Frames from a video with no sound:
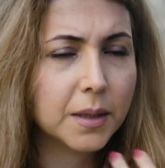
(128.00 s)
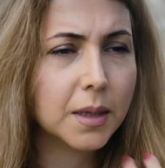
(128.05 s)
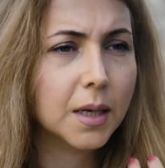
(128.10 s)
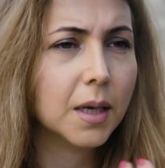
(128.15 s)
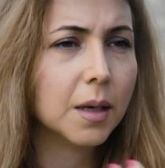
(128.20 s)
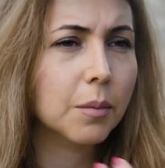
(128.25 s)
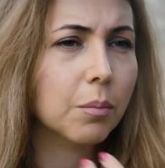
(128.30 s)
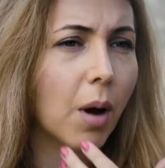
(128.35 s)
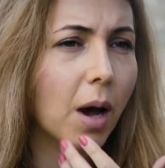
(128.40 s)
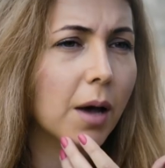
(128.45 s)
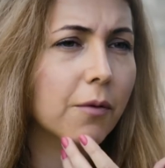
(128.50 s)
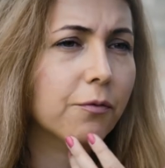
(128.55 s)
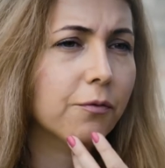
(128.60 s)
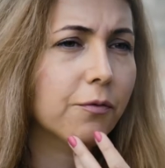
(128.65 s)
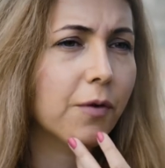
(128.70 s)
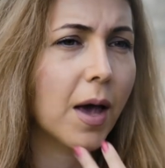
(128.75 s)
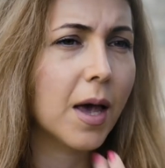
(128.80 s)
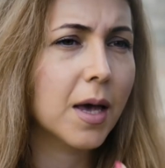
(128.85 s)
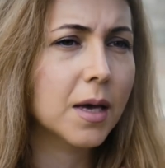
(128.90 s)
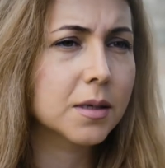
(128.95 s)
beating my
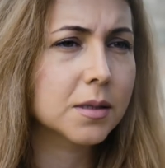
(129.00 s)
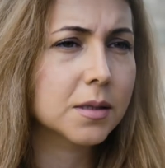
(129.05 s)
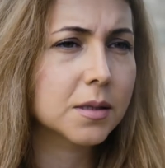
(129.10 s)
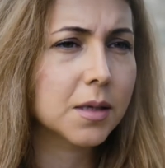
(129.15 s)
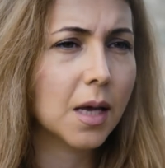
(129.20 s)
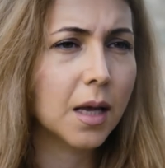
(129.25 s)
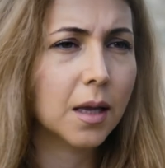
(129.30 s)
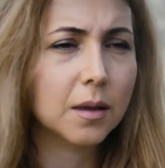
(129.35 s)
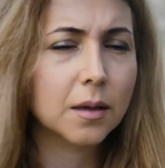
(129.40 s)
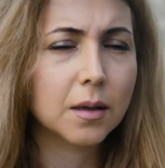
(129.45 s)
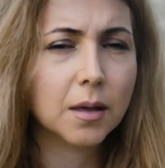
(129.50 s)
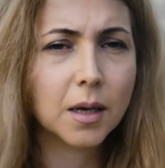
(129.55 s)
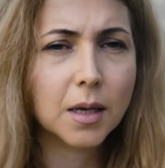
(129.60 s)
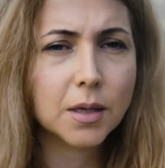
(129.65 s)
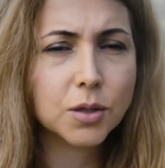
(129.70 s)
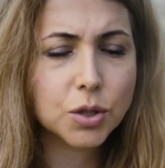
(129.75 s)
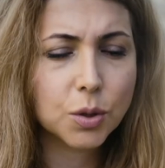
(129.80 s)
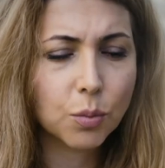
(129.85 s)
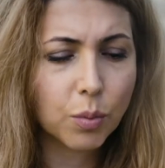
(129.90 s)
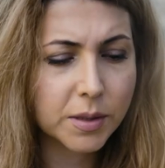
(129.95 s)
face and
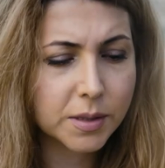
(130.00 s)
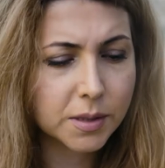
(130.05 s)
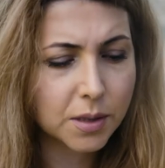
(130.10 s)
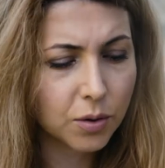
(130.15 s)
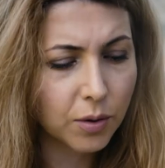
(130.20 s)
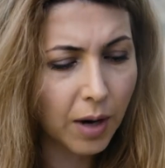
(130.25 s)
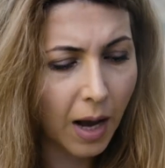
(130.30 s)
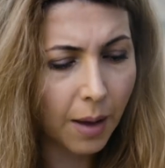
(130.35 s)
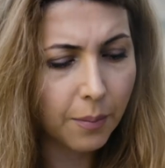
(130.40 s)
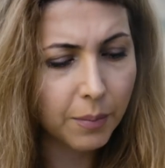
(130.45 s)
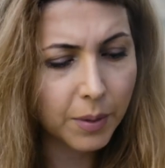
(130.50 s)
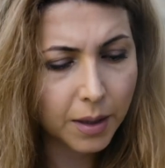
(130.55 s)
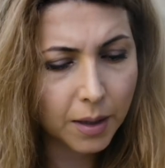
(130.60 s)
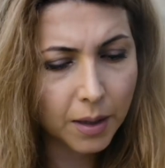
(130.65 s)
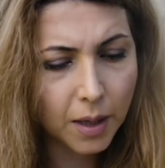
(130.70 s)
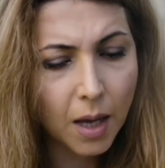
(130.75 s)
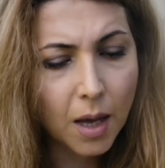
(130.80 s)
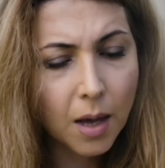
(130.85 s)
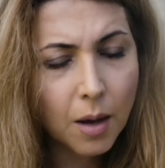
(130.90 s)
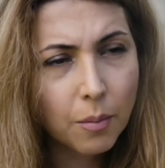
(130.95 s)
uh, she was
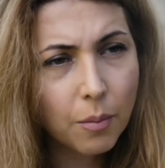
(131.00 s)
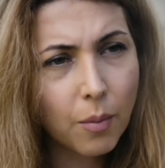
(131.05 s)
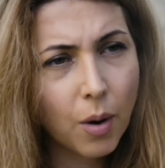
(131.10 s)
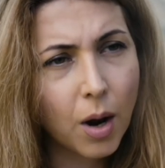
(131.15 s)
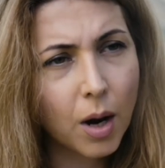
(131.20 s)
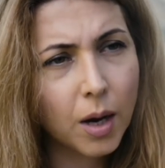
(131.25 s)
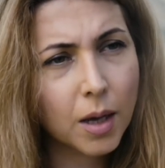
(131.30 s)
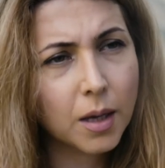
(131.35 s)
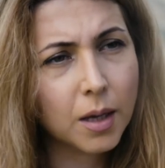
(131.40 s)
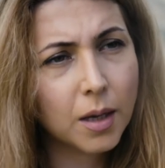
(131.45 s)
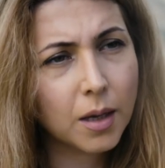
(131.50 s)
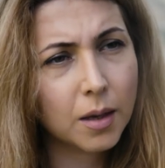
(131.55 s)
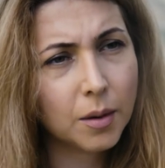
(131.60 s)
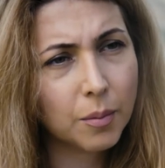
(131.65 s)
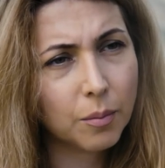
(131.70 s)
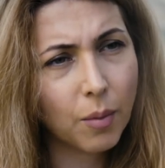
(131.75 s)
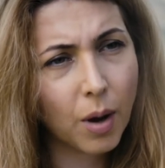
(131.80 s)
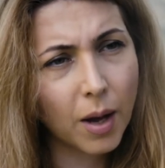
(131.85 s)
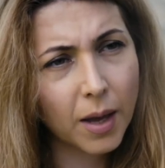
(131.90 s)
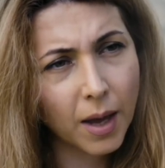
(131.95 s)
grabbing
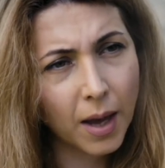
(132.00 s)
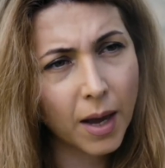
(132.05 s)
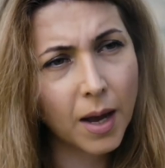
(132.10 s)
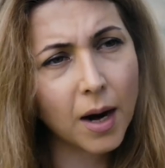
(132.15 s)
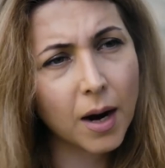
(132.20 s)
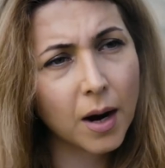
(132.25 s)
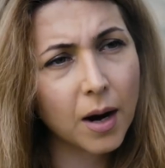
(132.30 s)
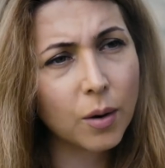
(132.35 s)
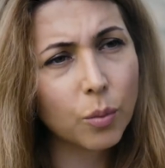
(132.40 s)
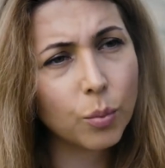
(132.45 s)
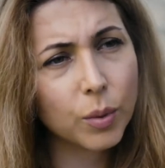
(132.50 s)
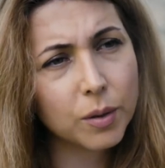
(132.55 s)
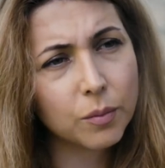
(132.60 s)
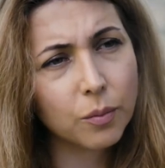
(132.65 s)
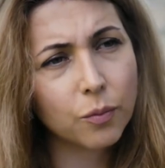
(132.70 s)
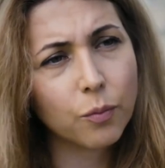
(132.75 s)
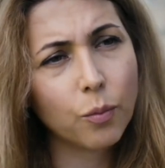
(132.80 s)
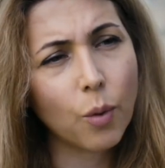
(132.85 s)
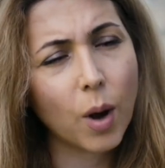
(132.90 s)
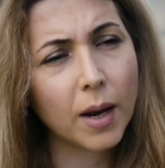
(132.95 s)
my, my hair with
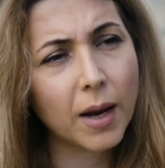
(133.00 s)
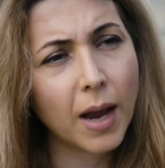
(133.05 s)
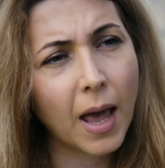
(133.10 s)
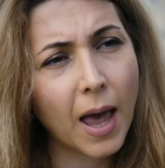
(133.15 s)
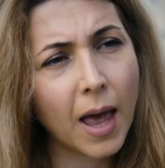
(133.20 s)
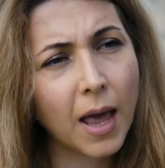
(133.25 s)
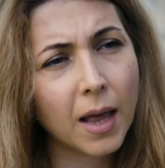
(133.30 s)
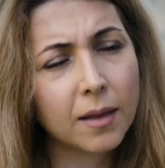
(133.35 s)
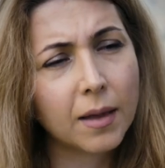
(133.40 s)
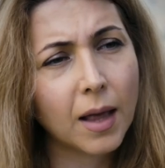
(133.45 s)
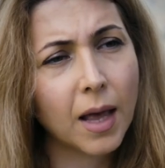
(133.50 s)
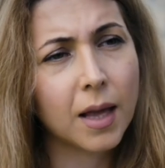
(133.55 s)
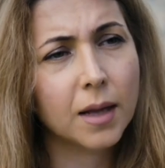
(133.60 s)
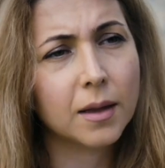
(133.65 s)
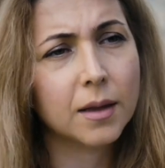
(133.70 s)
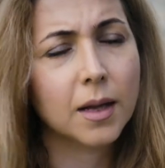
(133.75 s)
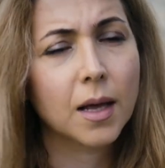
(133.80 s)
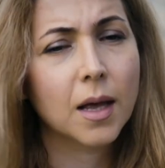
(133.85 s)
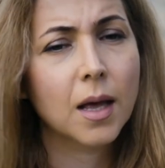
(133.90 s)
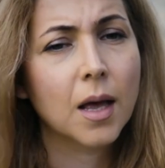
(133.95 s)
one hand
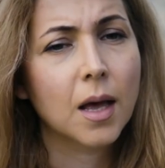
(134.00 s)
and,